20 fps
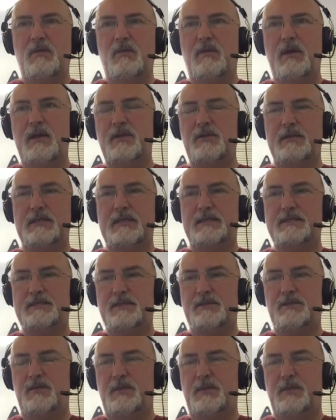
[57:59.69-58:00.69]
when you're
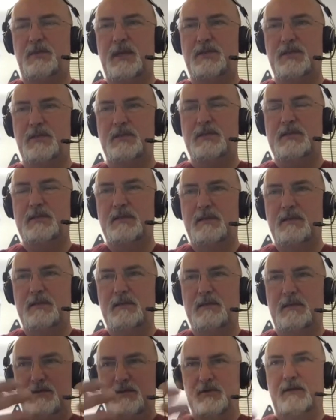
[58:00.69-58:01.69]
assessing your patient,
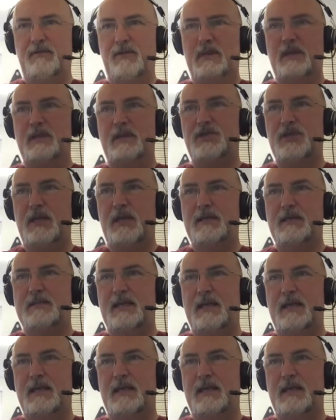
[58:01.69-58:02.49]
do everything Jake